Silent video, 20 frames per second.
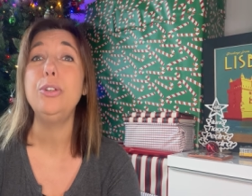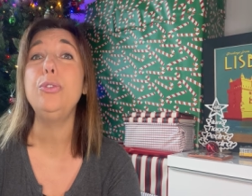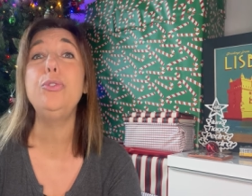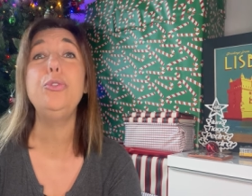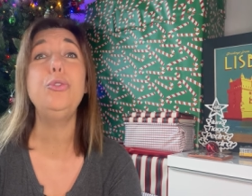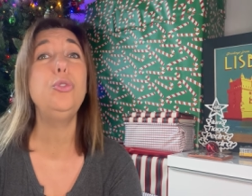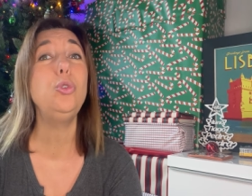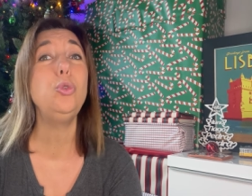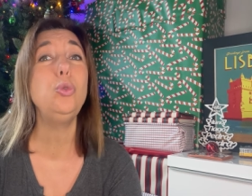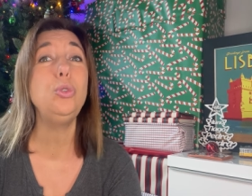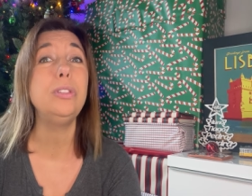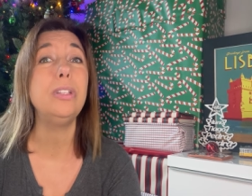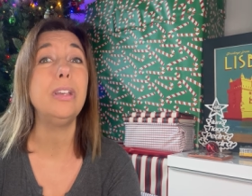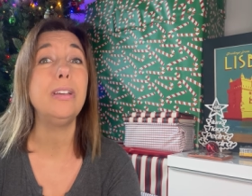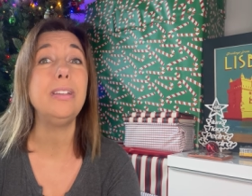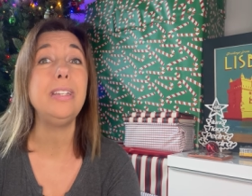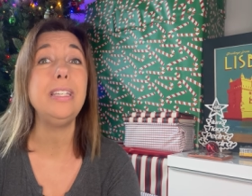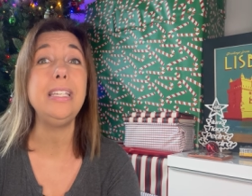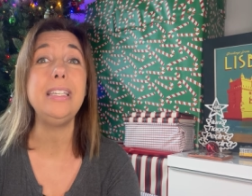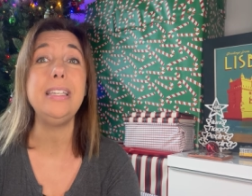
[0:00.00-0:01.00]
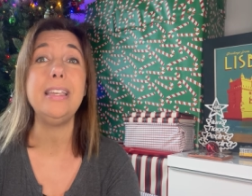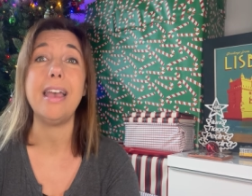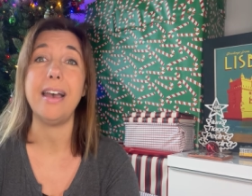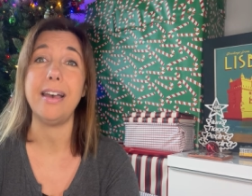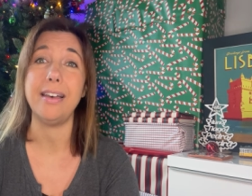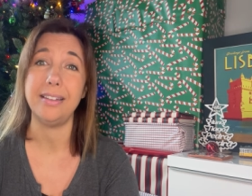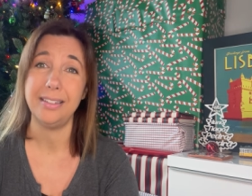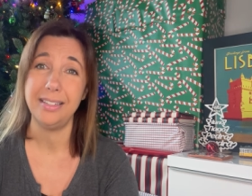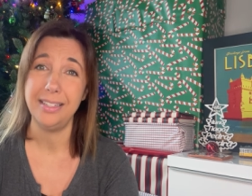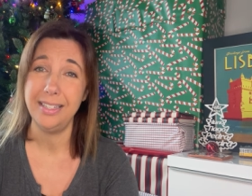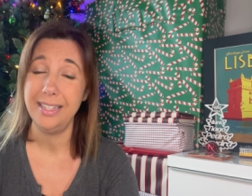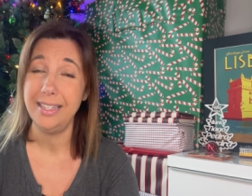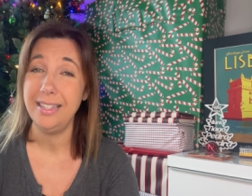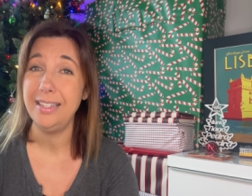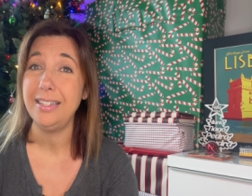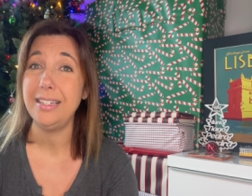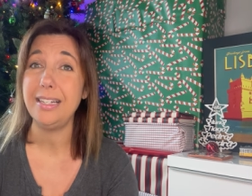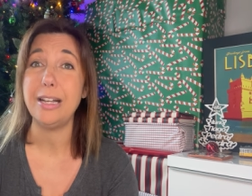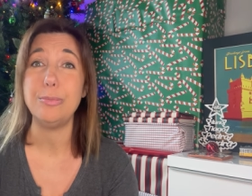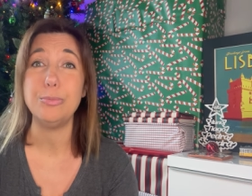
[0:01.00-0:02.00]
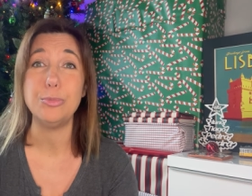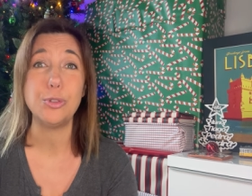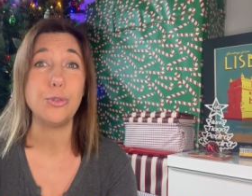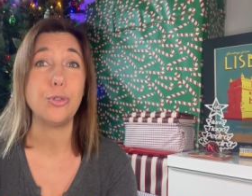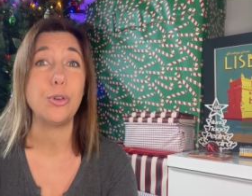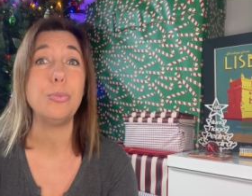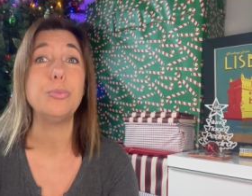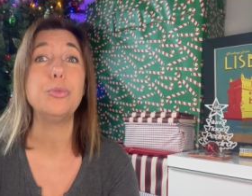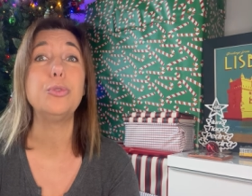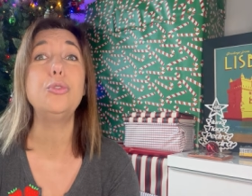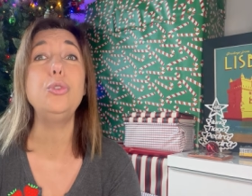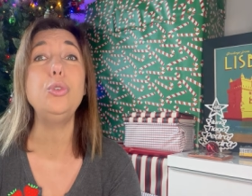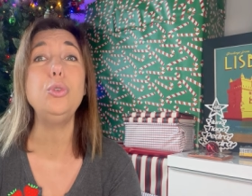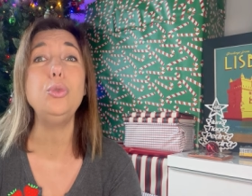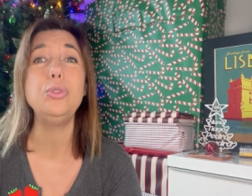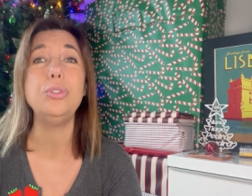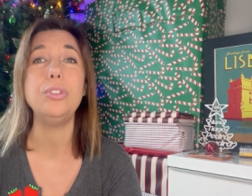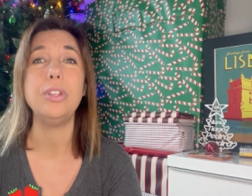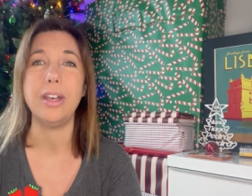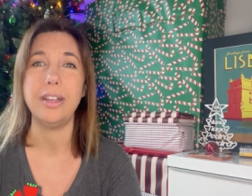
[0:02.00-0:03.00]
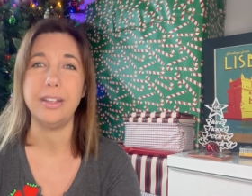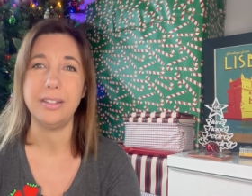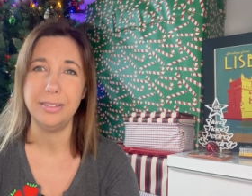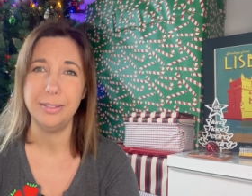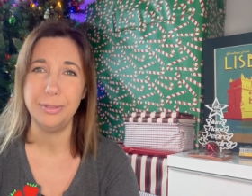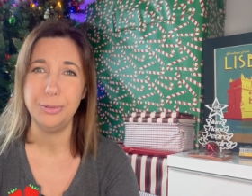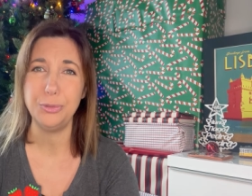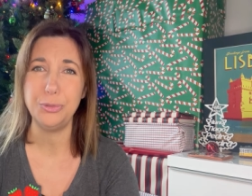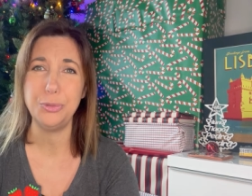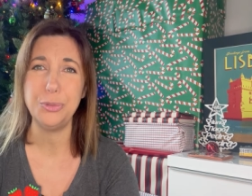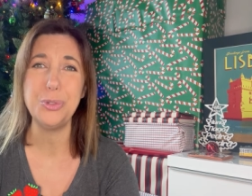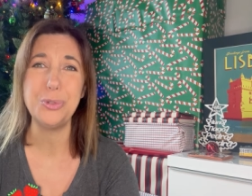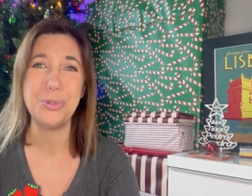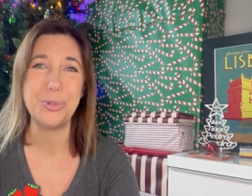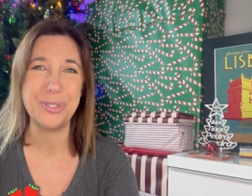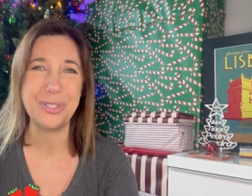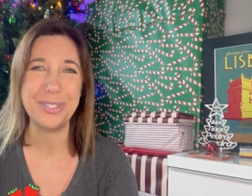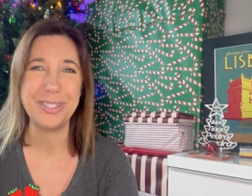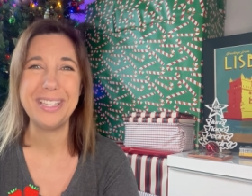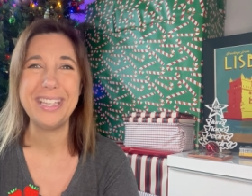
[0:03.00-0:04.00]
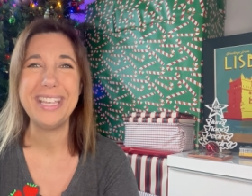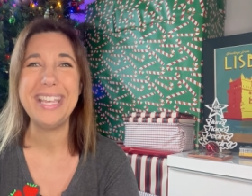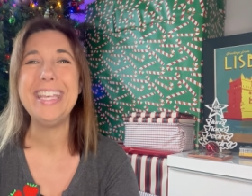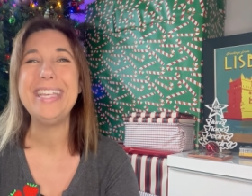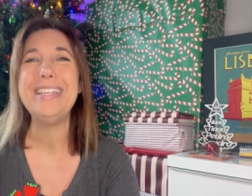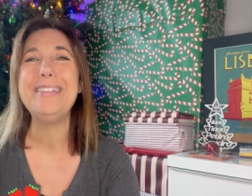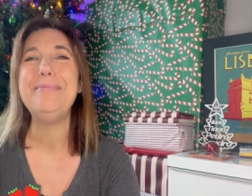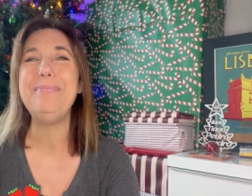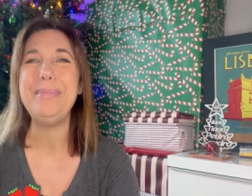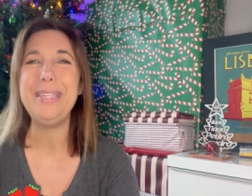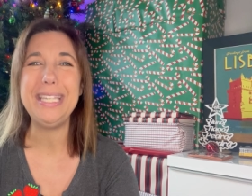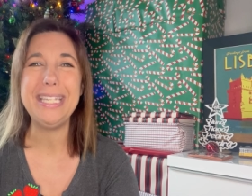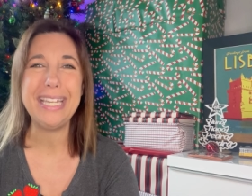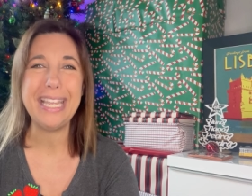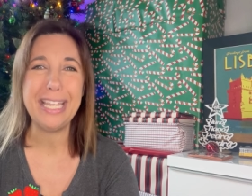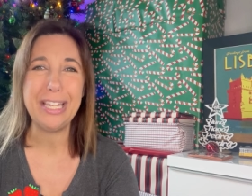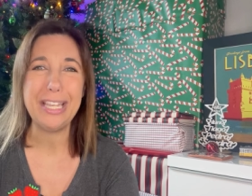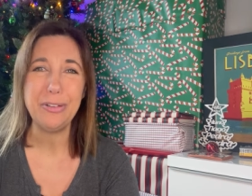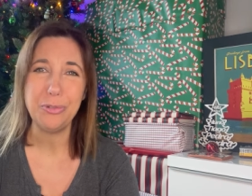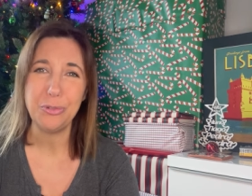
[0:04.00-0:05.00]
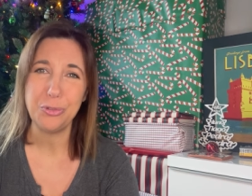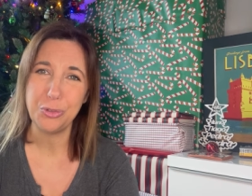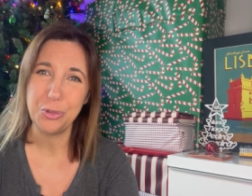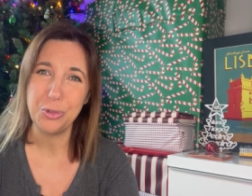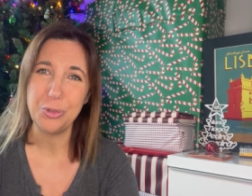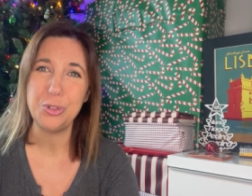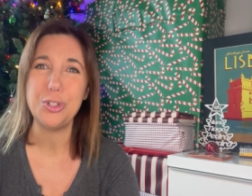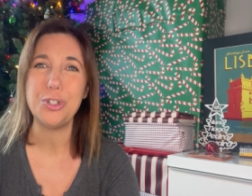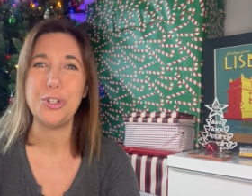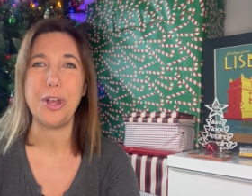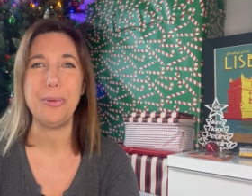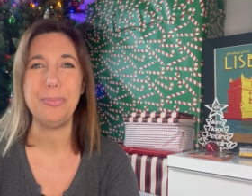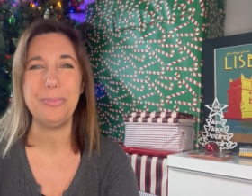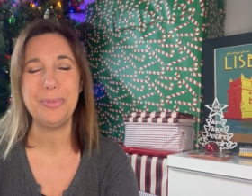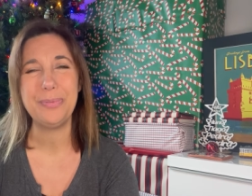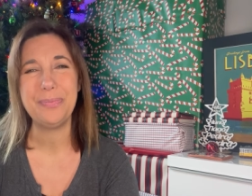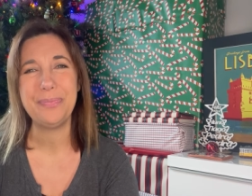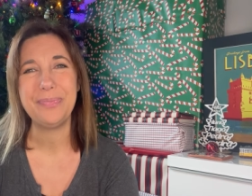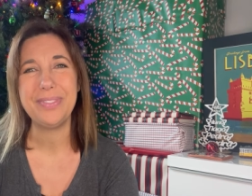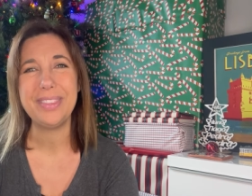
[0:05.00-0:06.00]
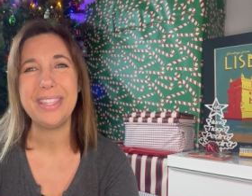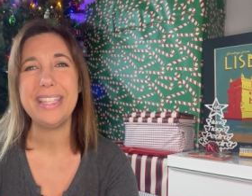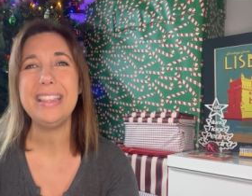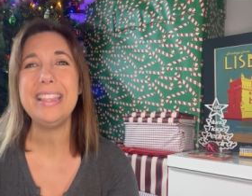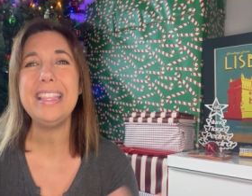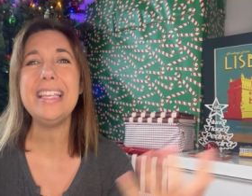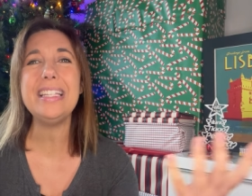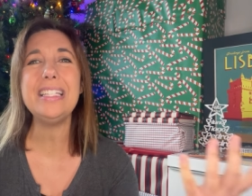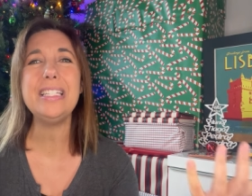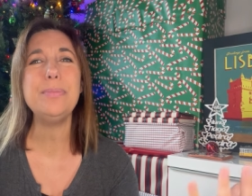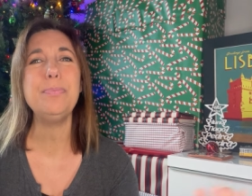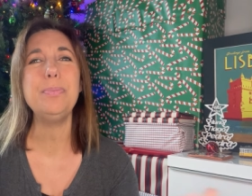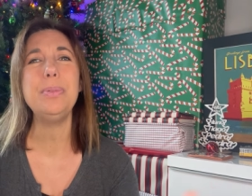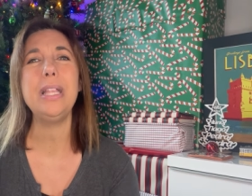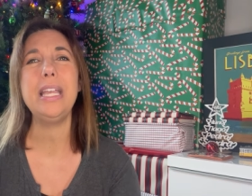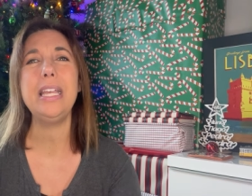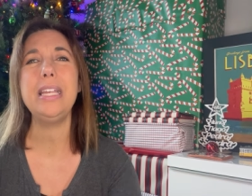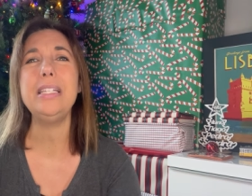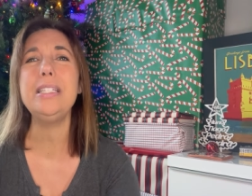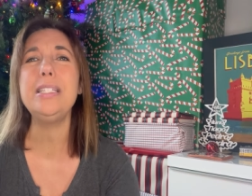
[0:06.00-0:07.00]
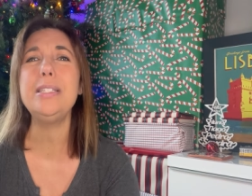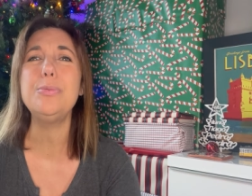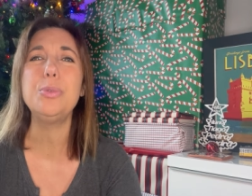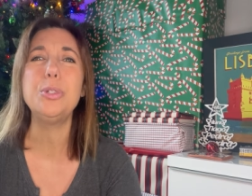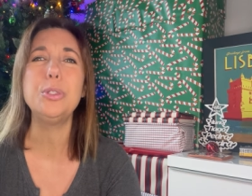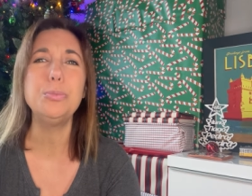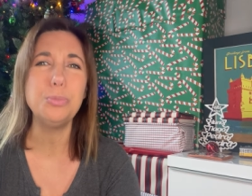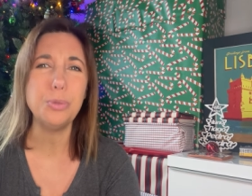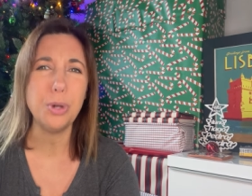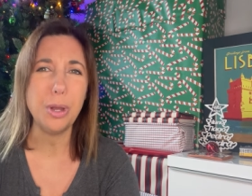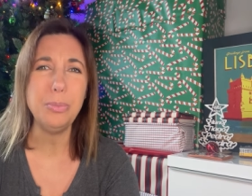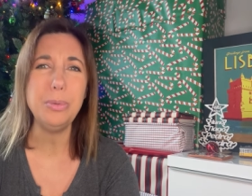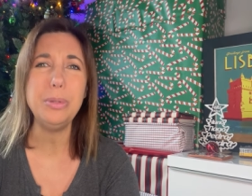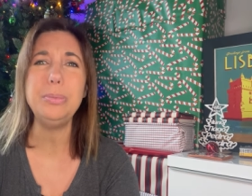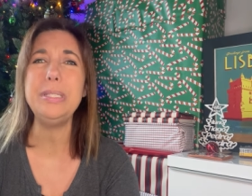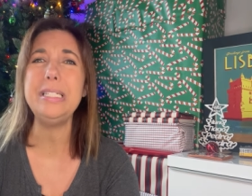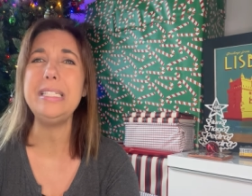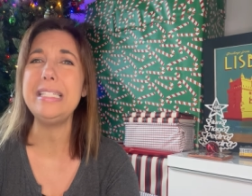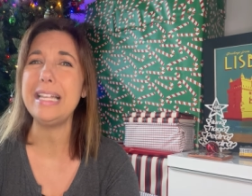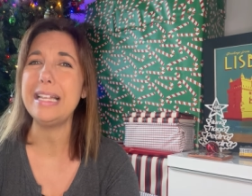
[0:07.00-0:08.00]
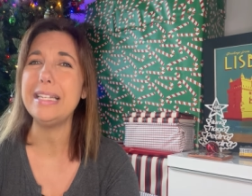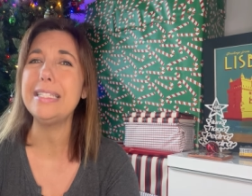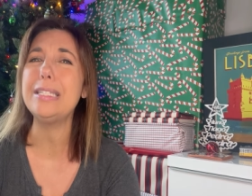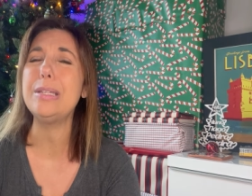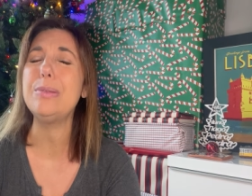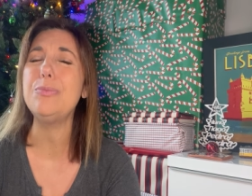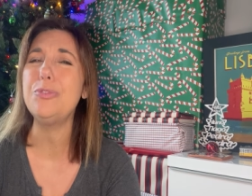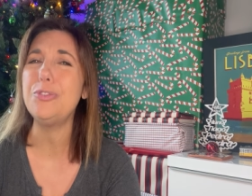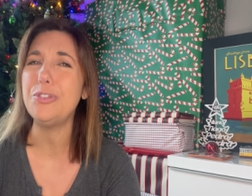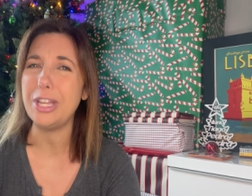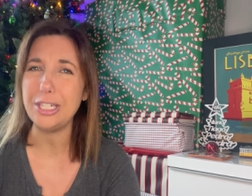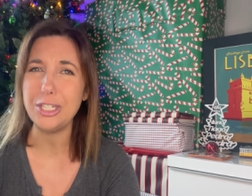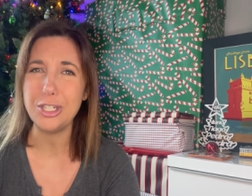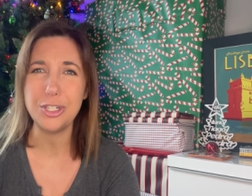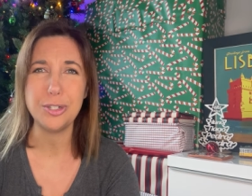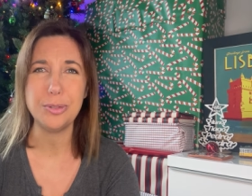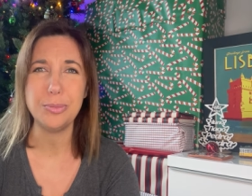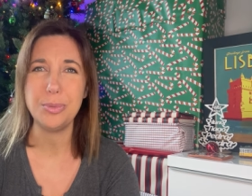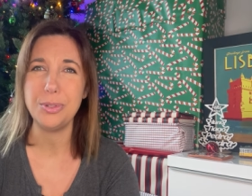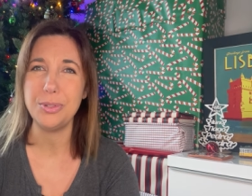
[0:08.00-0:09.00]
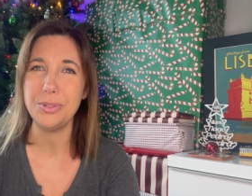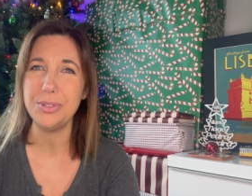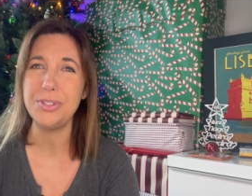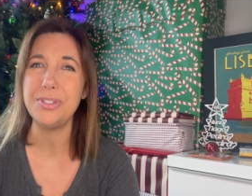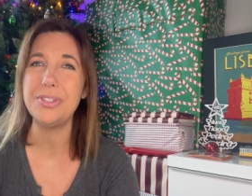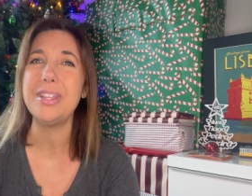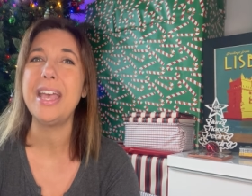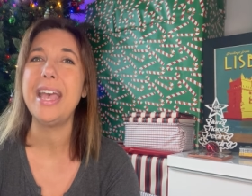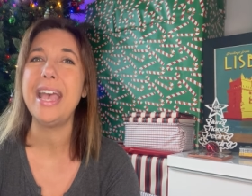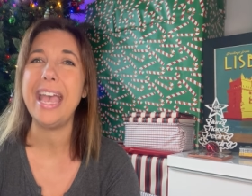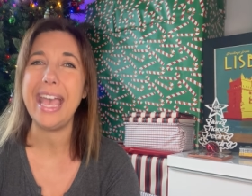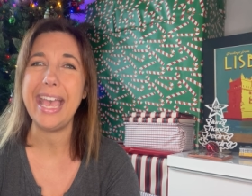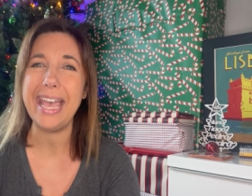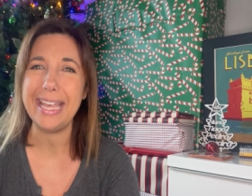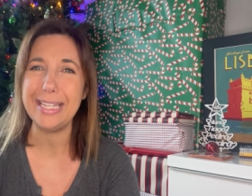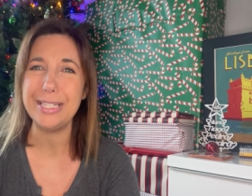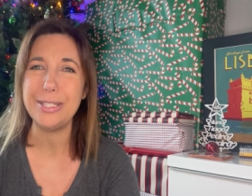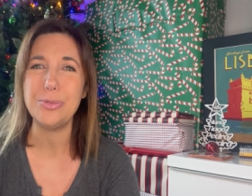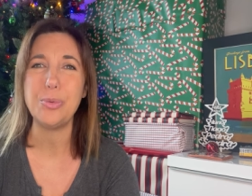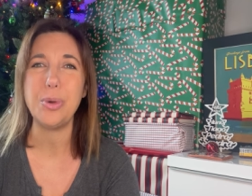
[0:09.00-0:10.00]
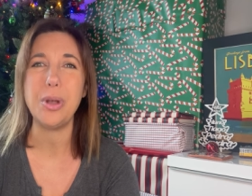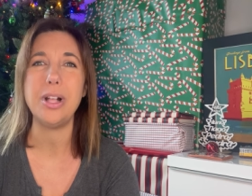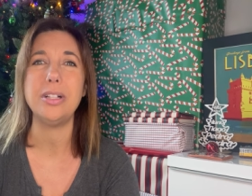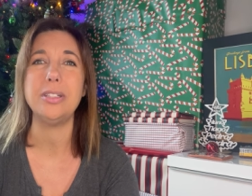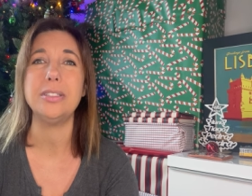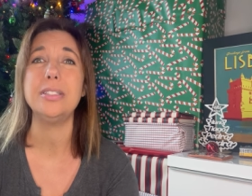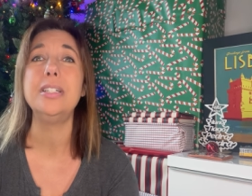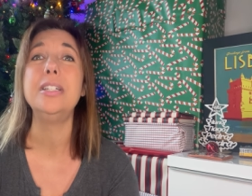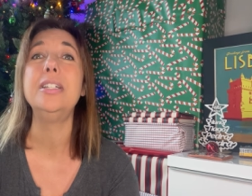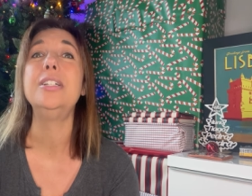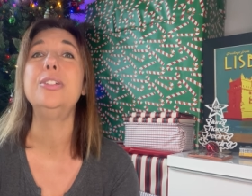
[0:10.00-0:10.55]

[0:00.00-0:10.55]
Frutaria comes from fruta, fruit, meaning fruit shop. This place will probably sell some vegetables as well.